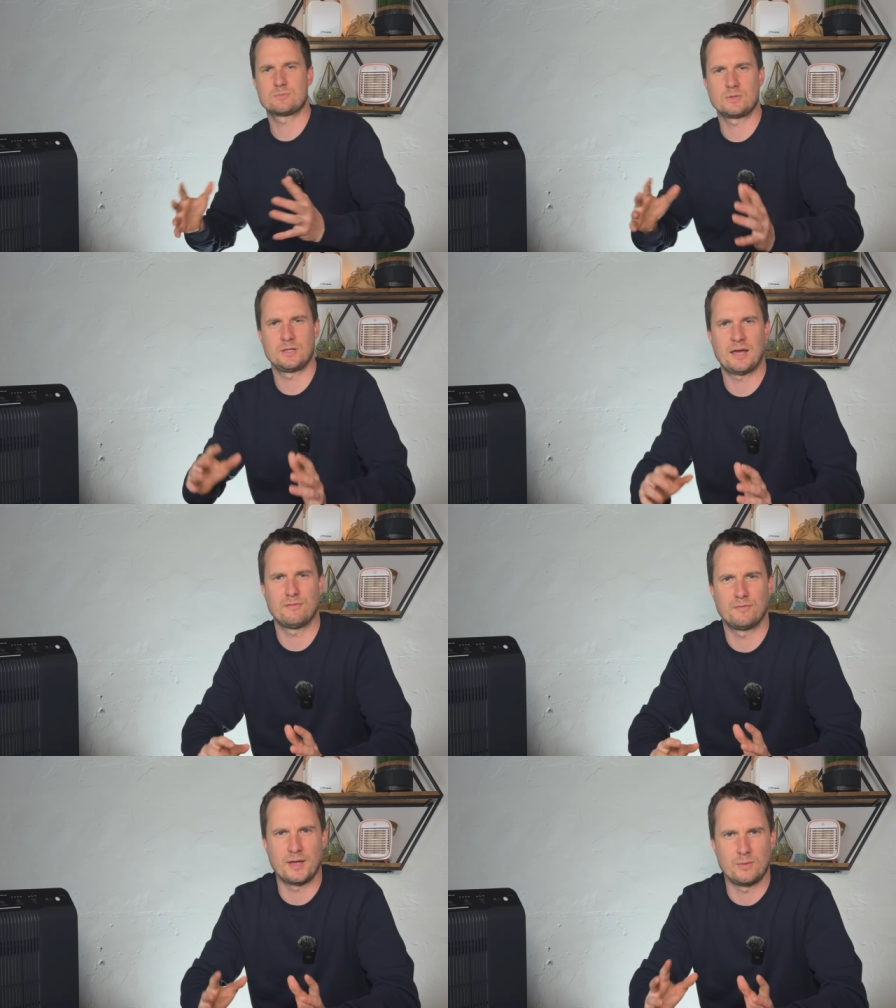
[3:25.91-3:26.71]
We
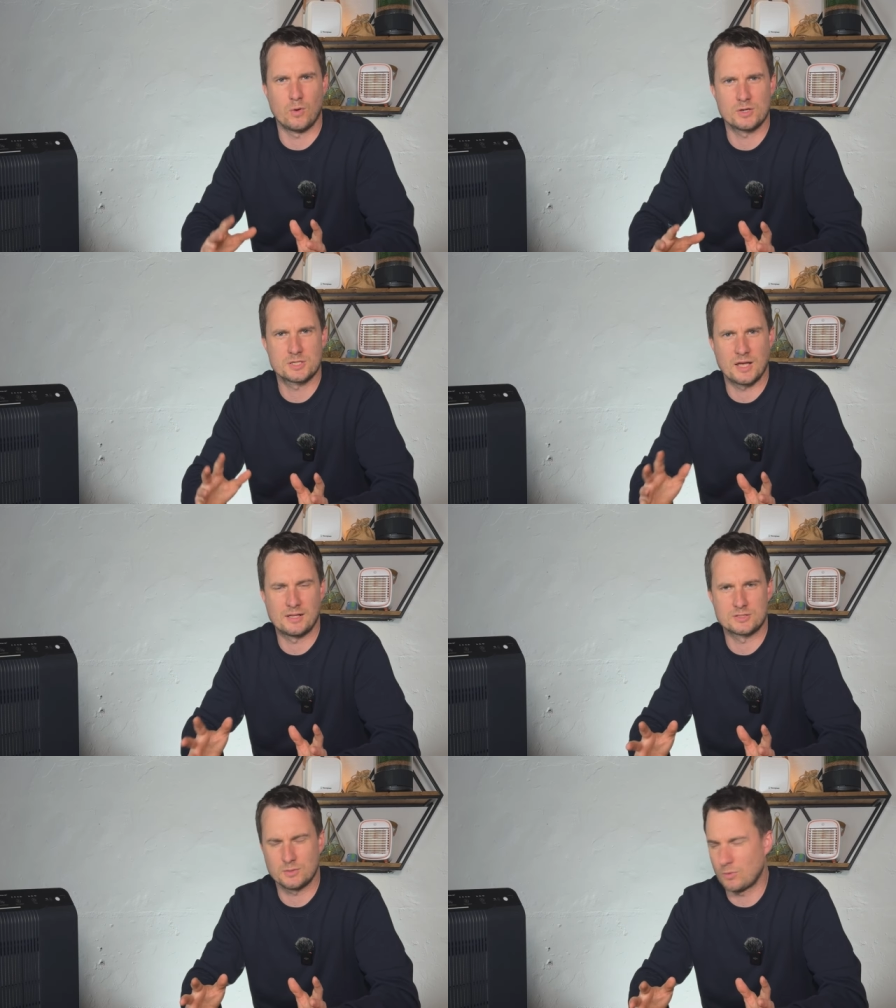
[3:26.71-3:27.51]
have a washer,
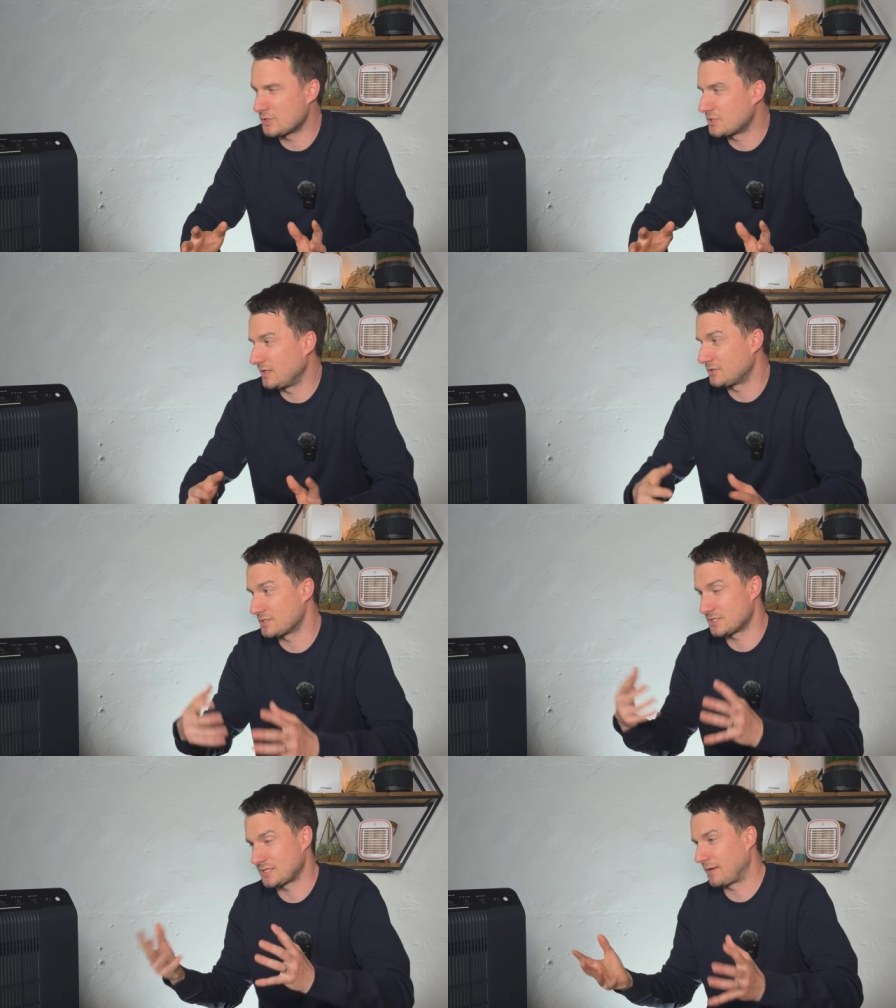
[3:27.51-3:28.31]
LG washer, and it does
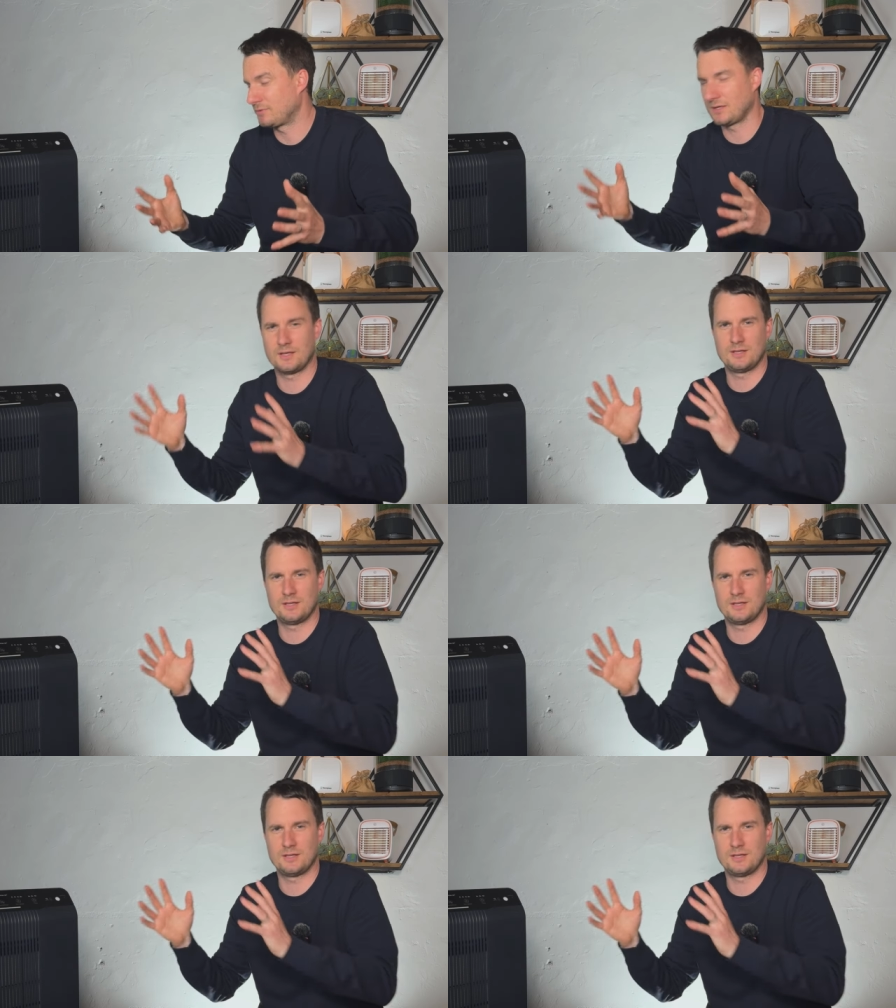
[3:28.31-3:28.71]
the same thing,